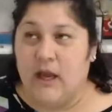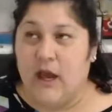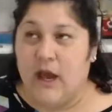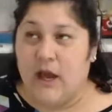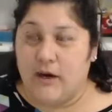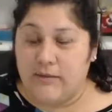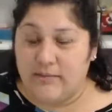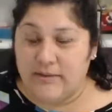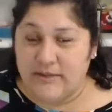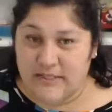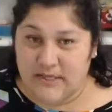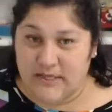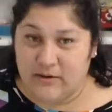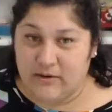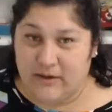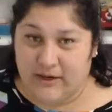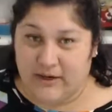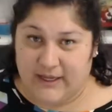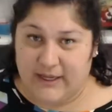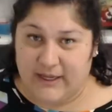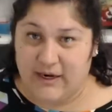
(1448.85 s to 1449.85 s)
100%
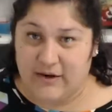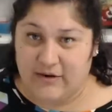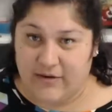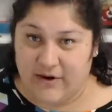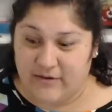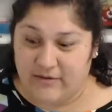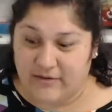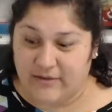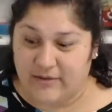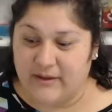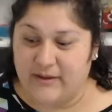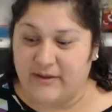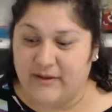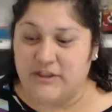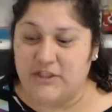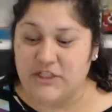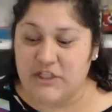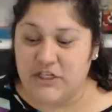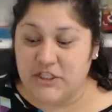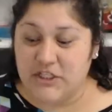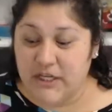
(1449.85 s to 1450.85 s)
organic growth.
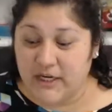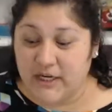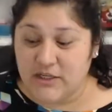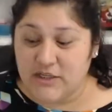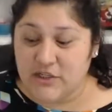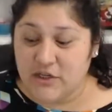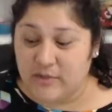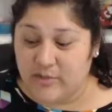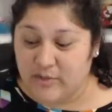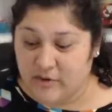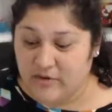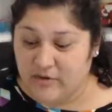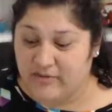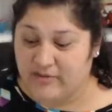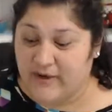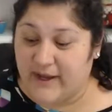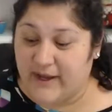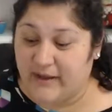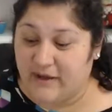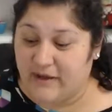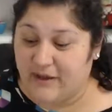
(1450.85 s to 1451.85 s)
She changed her
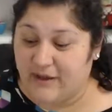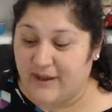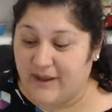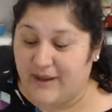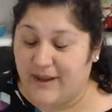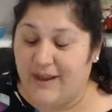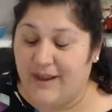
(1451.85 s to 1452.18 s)
profile.